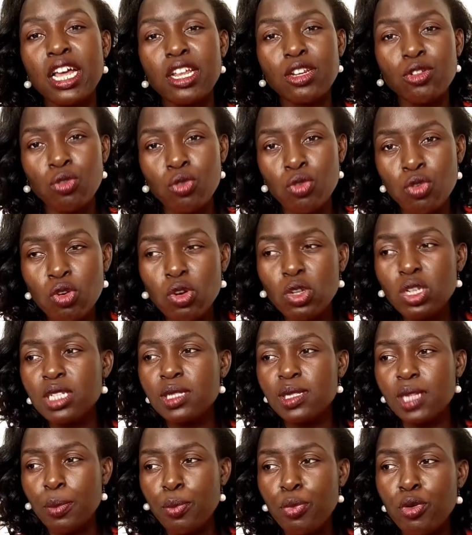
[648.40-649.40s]
do not
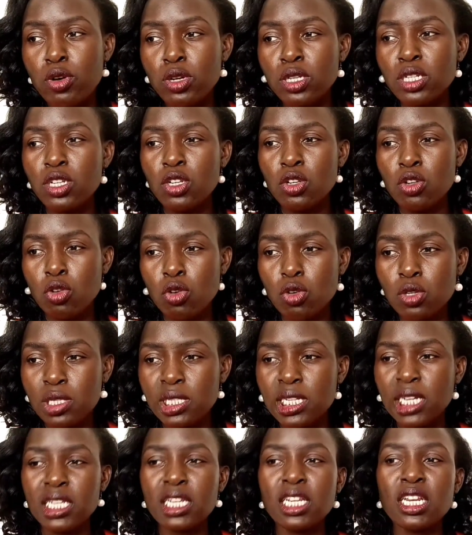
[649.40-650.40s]
support those
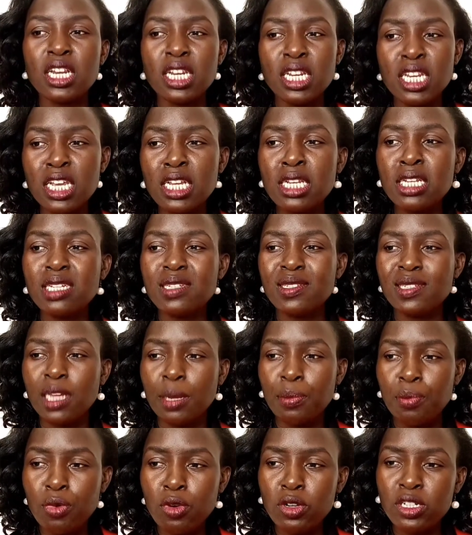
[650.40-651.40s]
that need
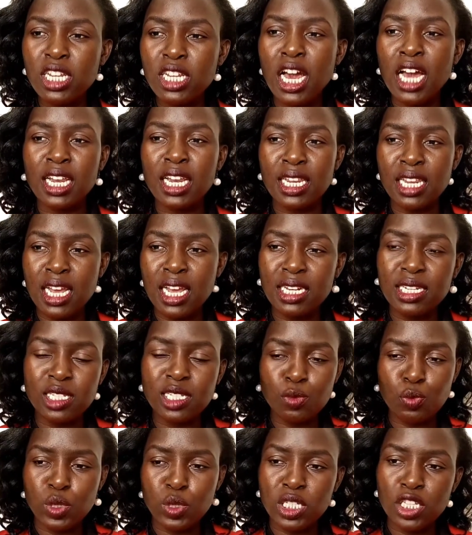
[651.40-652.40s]
support at that
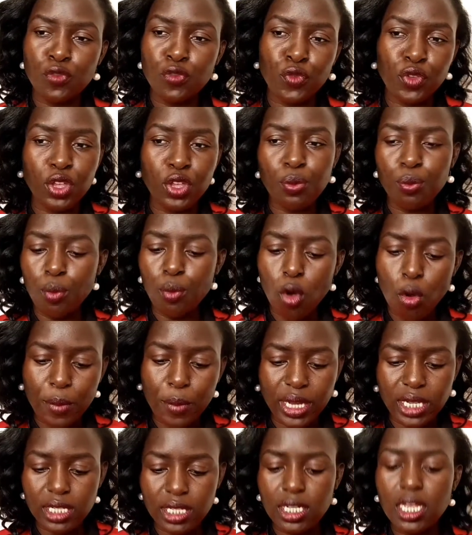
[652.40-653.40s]
specific
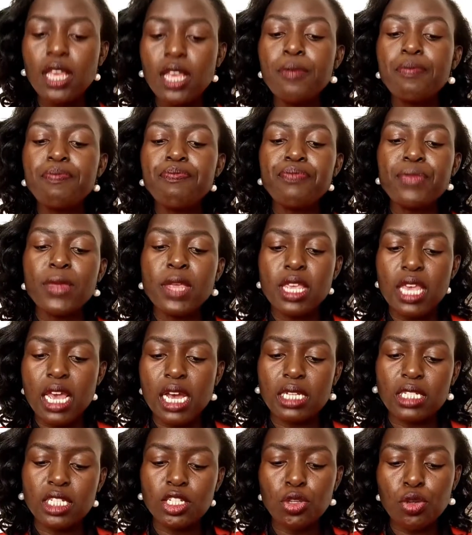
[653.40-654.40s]
moment.
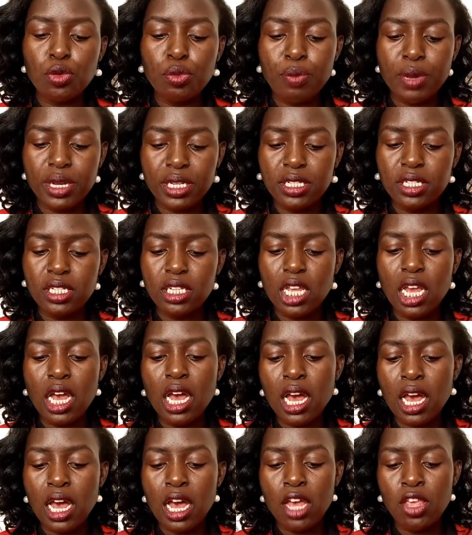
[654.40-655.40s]
Yeah, so but
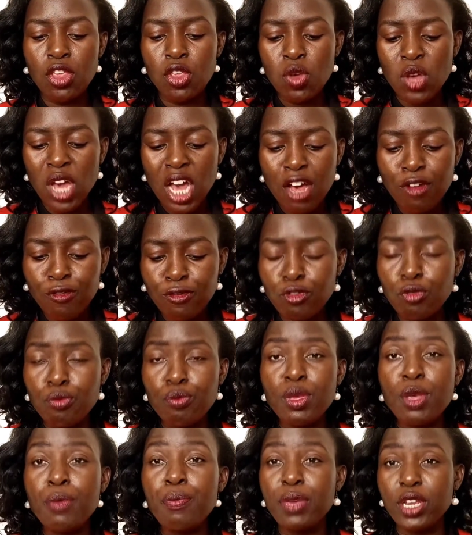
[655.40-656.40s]
you have to
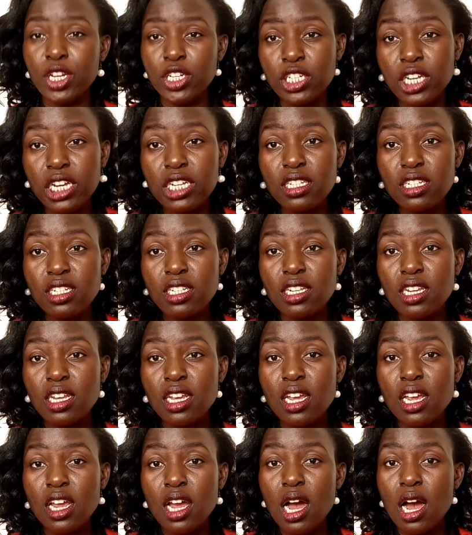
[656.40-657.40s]
be patient
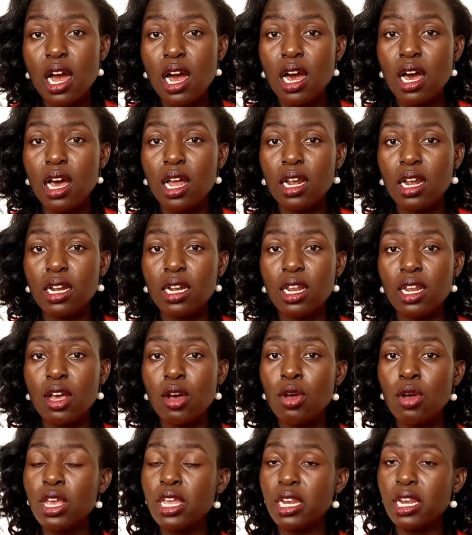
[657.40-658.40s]

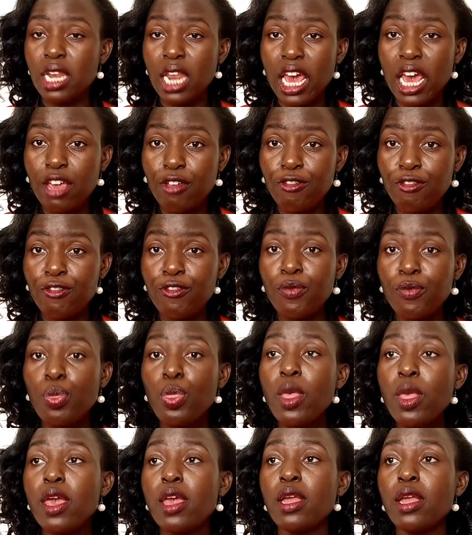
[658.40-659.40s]
in life,
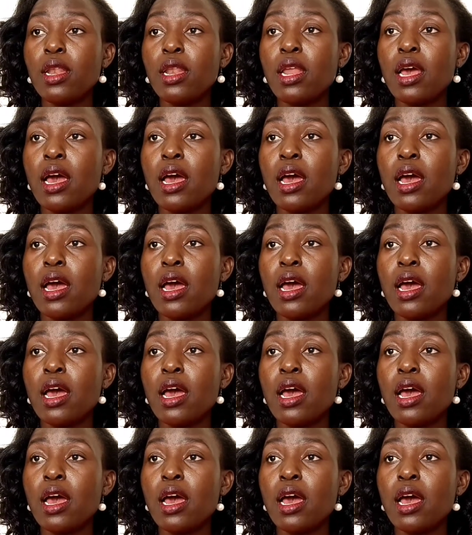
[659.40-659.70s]
and